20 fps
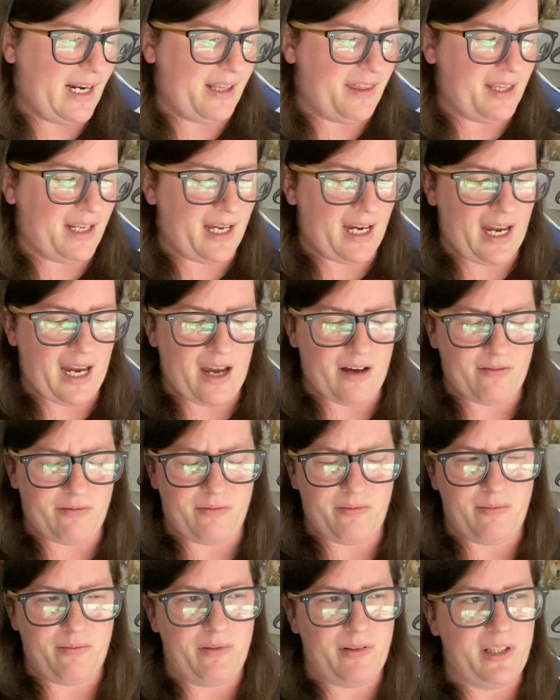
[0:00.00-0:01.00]
I think I have
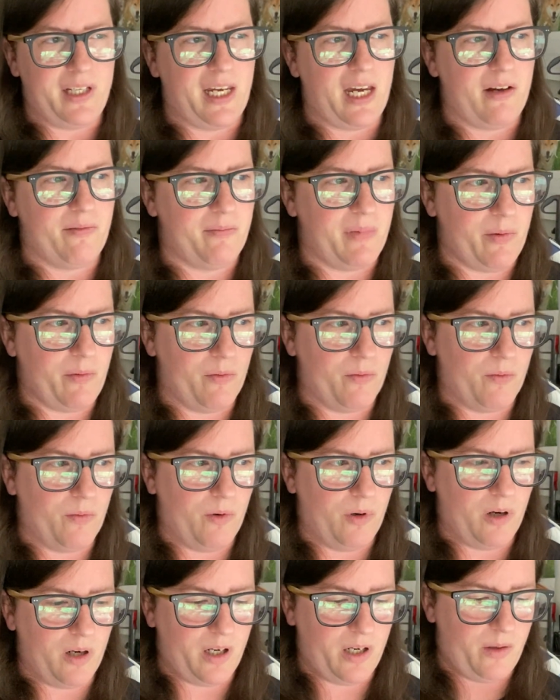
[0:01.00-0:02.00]
maybe
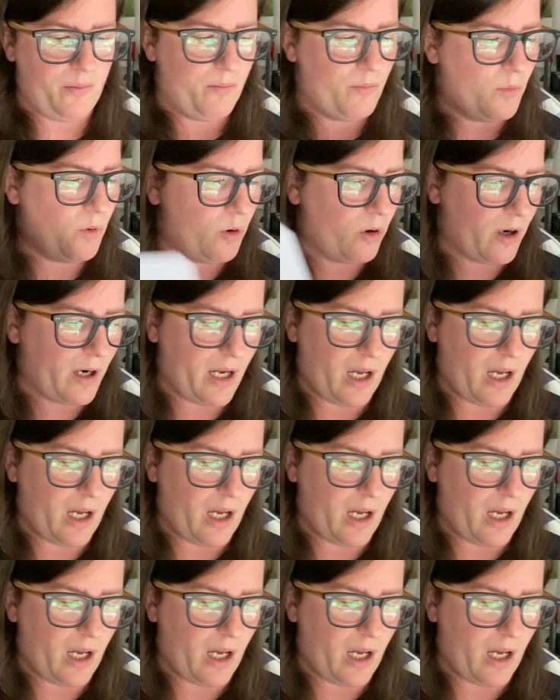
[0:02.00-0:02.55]
one more